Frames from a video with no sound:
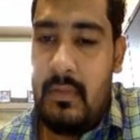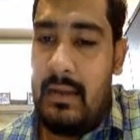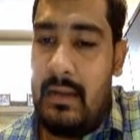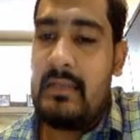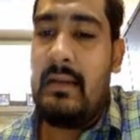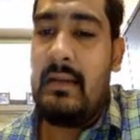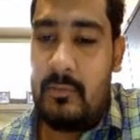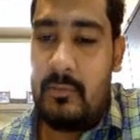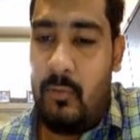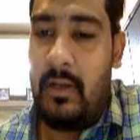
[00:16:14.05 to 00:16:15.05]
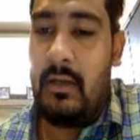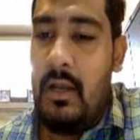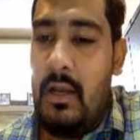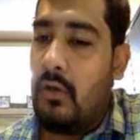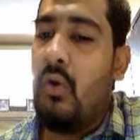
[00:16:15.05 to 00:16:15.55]
Understand this point.
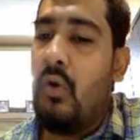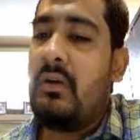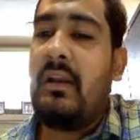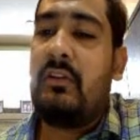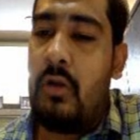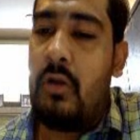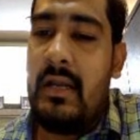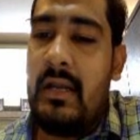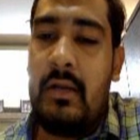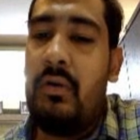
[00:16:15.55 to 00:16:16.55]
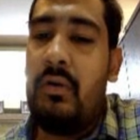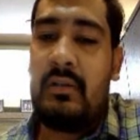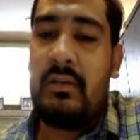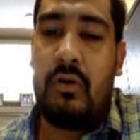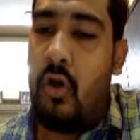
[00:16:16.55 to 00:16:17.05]
Don't risk your money, don't
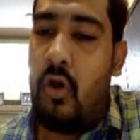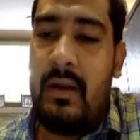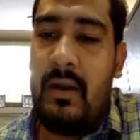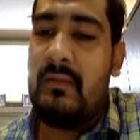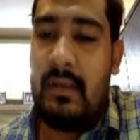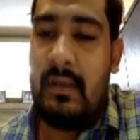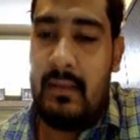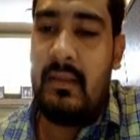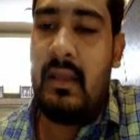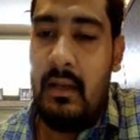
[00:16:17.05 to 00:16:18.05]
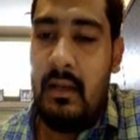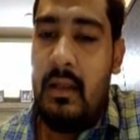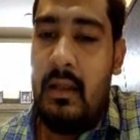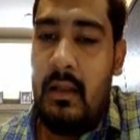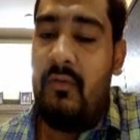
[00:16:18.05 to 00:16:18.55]
risk your documents here and there
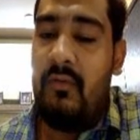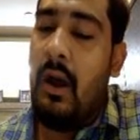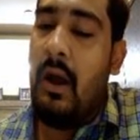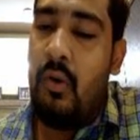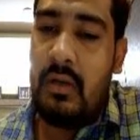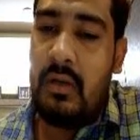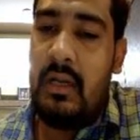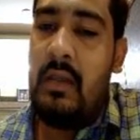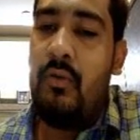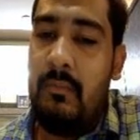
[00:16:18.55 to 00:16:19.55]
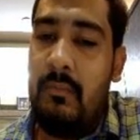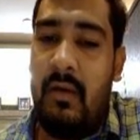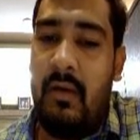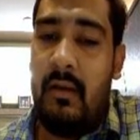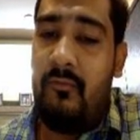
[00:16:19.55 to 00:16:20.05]
without doing
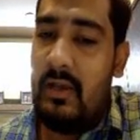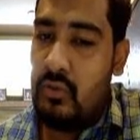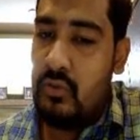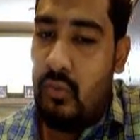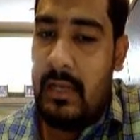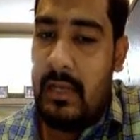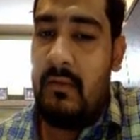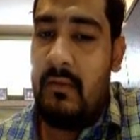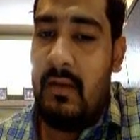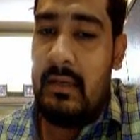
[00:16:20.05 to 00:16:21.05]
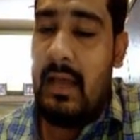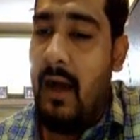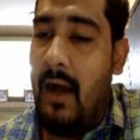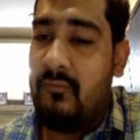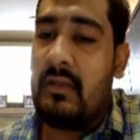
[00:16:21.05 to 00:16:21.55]
B1. First you clear B1,
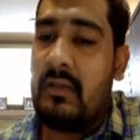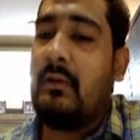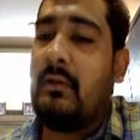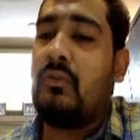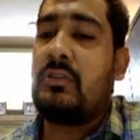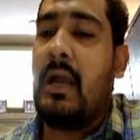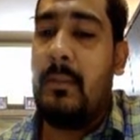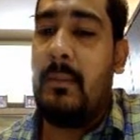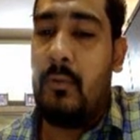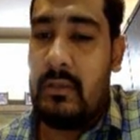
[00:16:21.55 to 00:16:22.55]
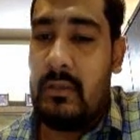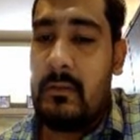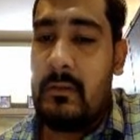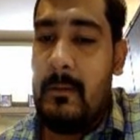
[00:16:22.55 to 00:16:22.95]
after that you start the process,